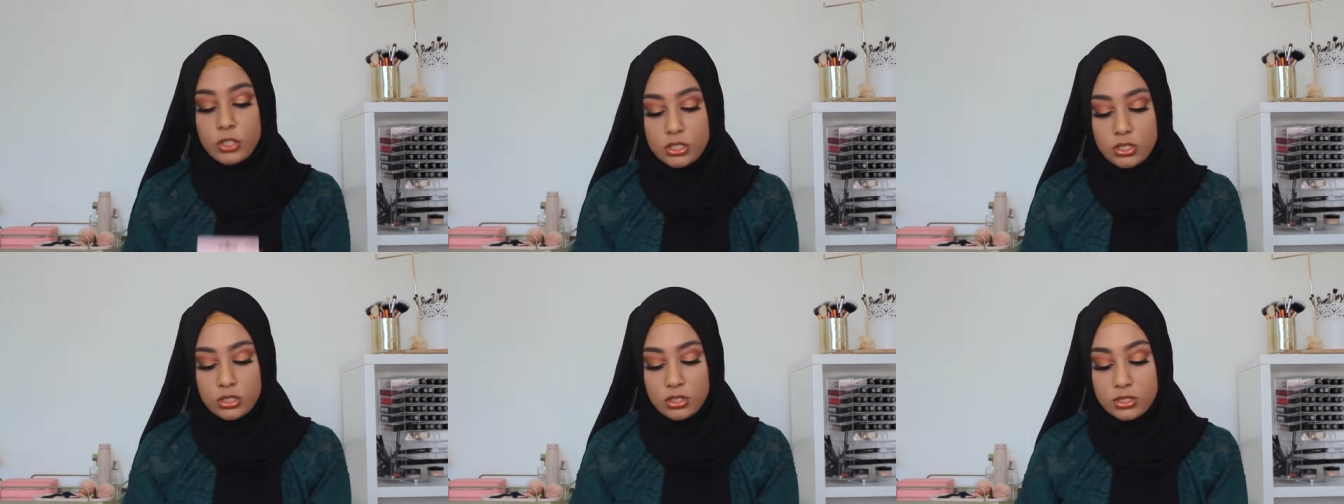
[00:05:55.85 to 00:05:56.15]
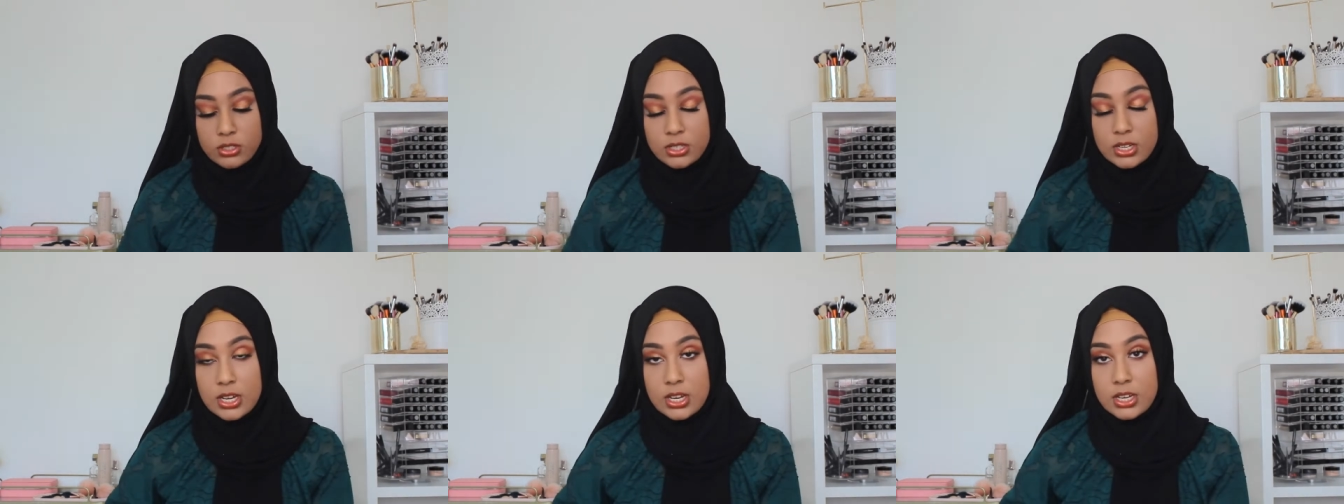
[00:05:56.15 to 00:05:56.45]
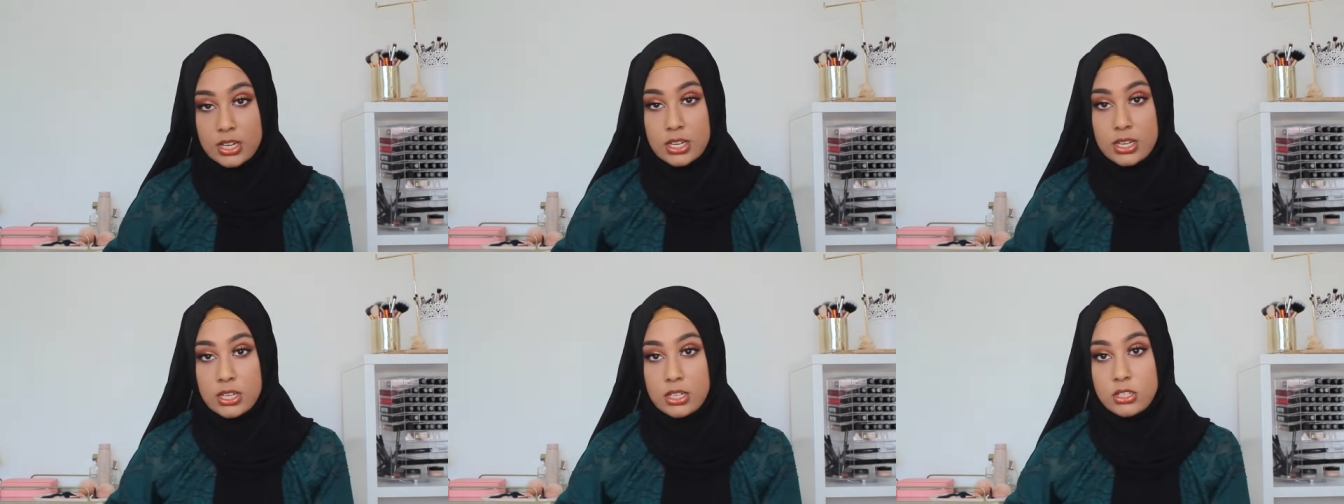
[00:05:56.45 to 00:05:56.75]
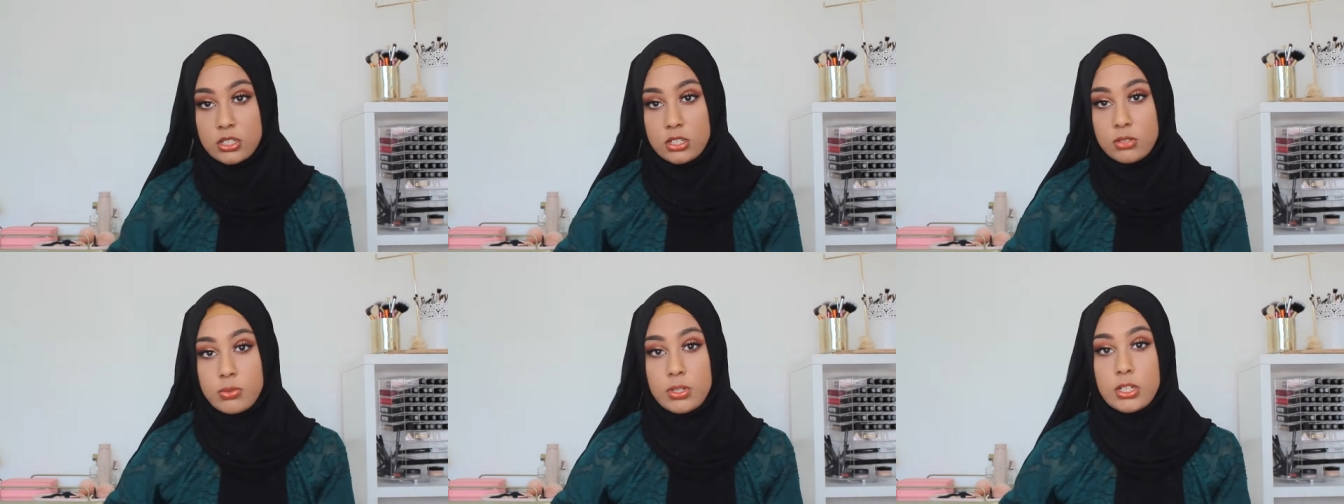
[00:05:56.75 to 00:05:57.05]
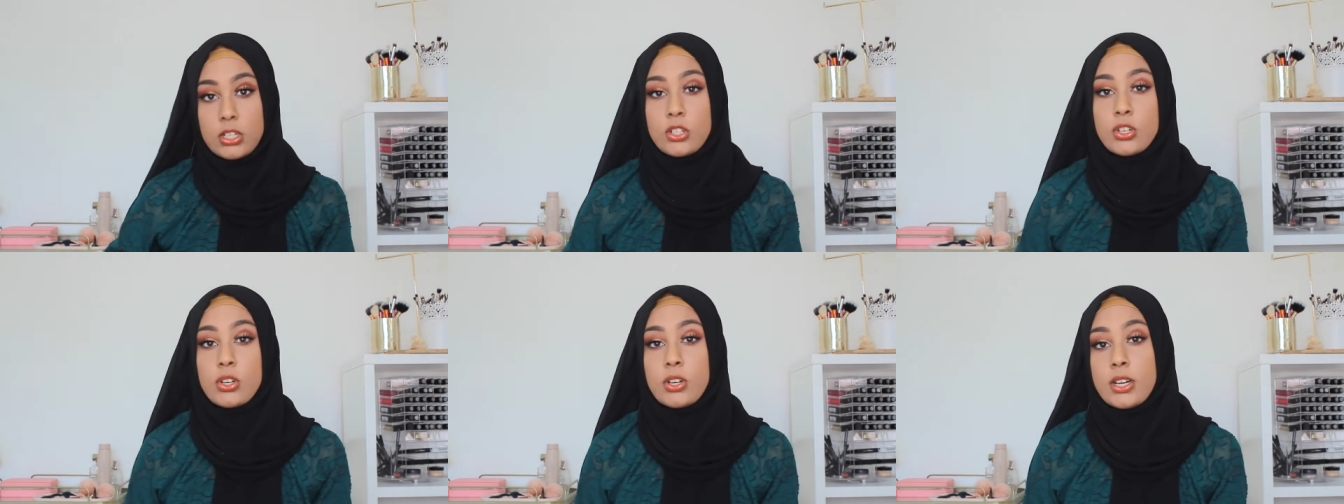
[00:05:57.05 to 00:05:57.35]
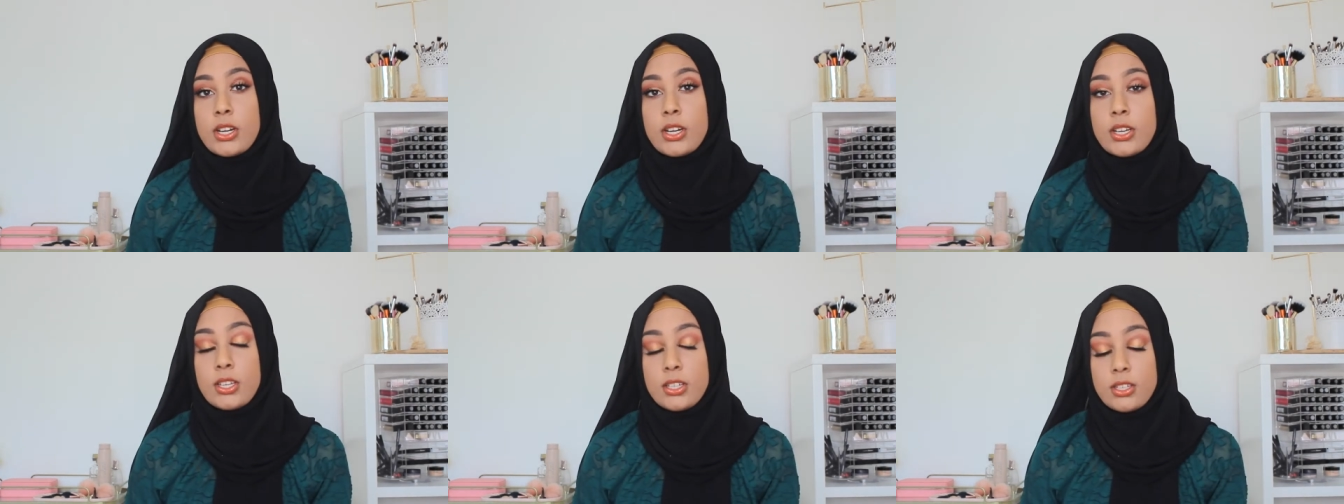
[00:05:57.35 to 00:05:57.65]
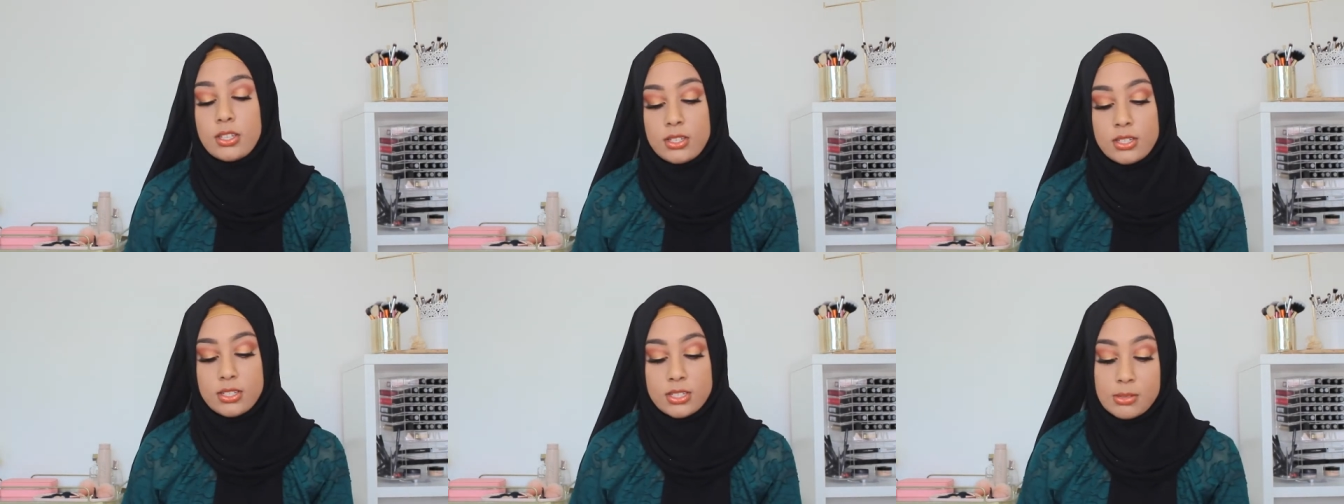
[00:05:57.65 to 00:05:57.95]
just because I did want to try
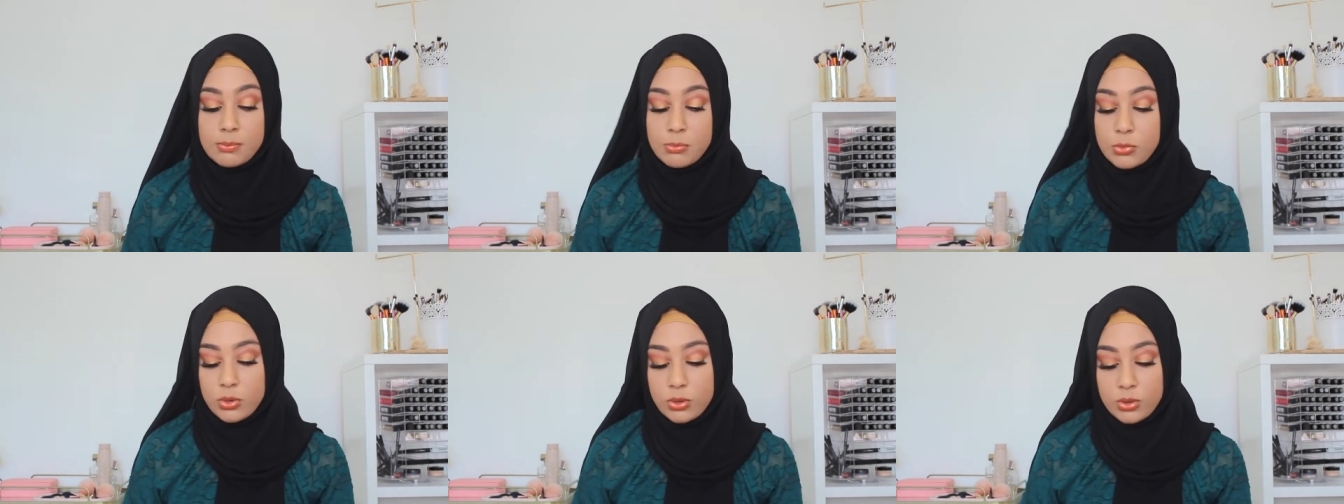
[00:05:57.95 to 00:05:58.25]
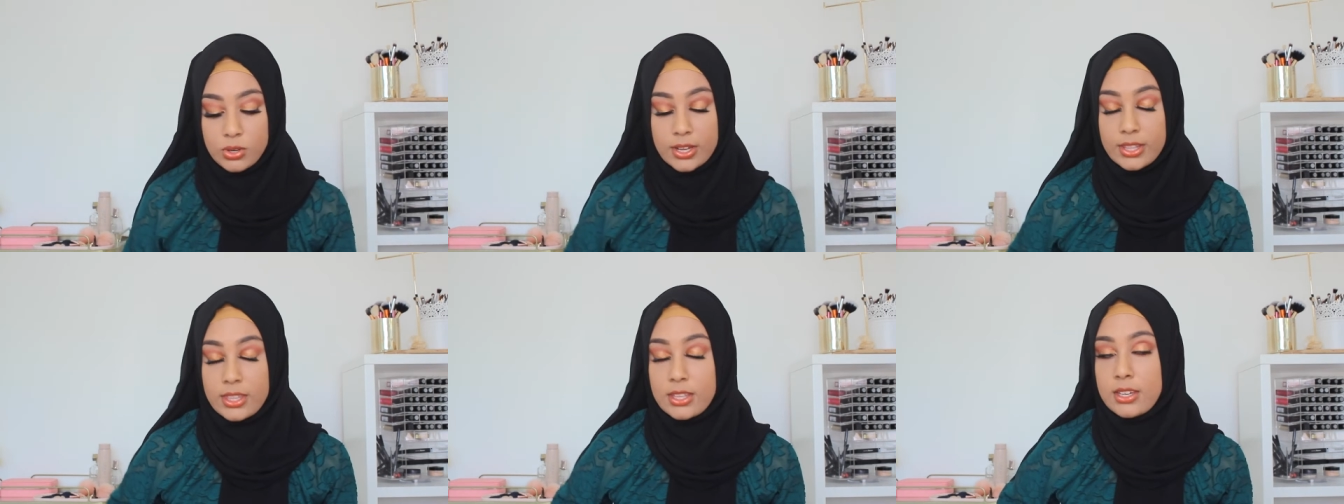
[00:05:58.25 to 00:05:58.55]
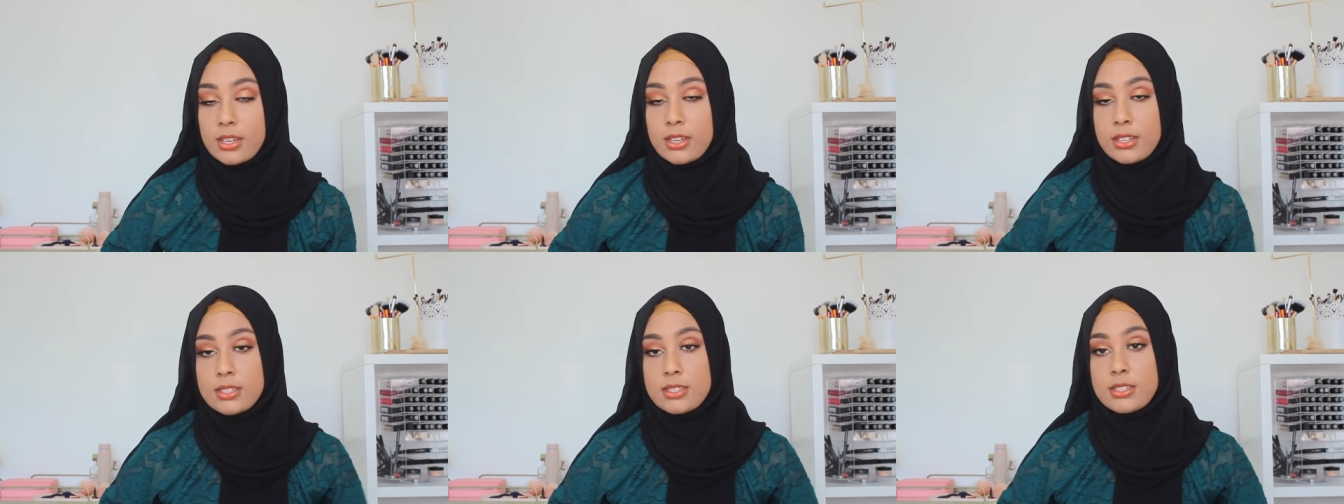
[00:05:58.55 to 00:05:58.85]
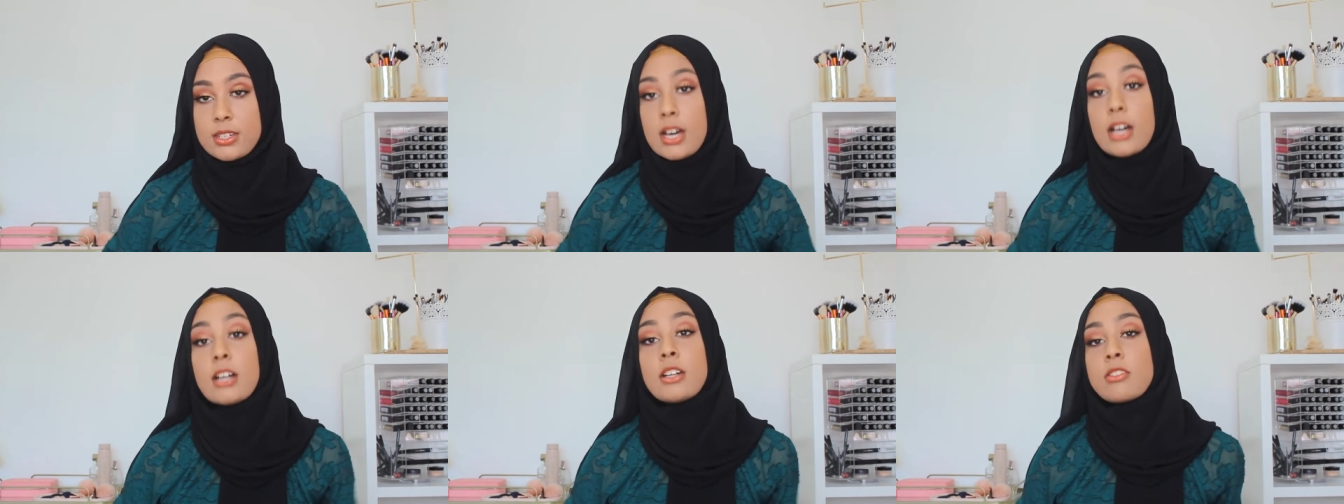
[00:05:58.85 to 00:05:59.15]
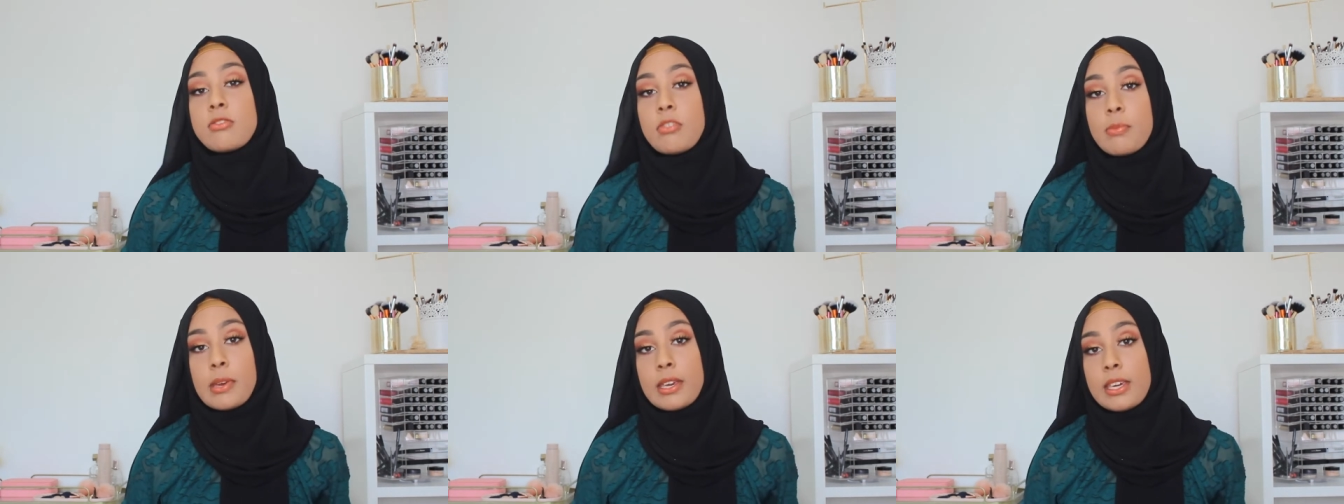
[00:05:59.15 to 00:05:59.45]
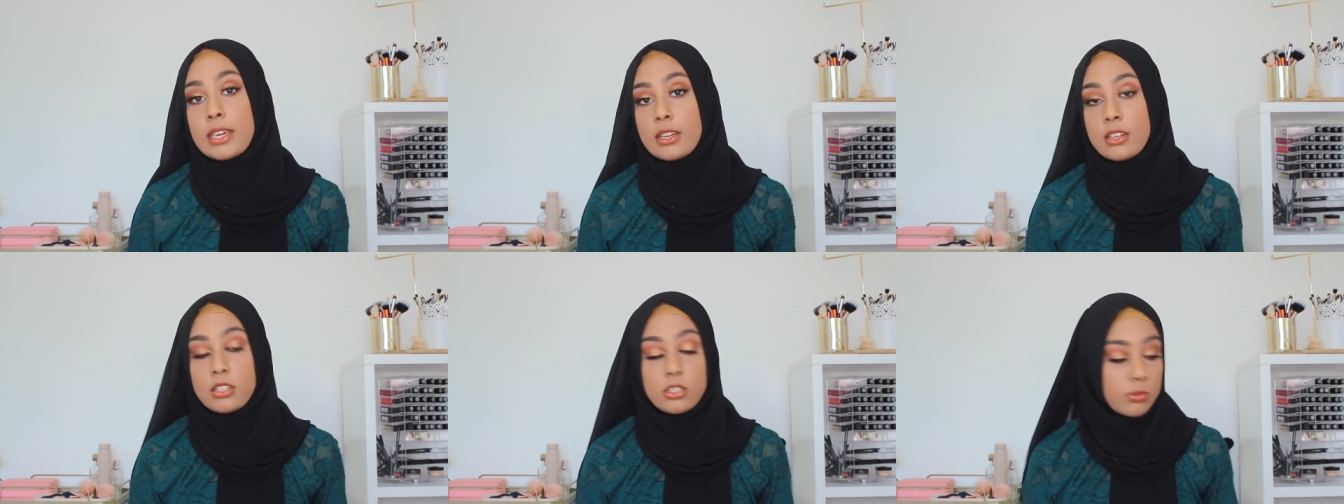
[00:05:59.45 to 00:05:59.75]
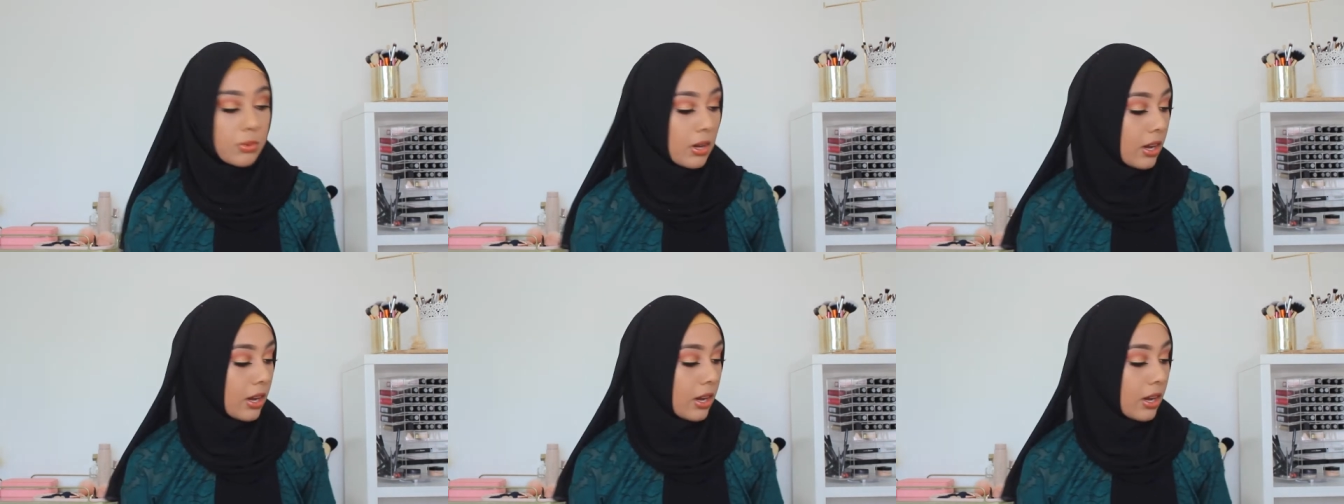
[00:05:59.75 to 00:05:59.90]
some more other styles for my kid as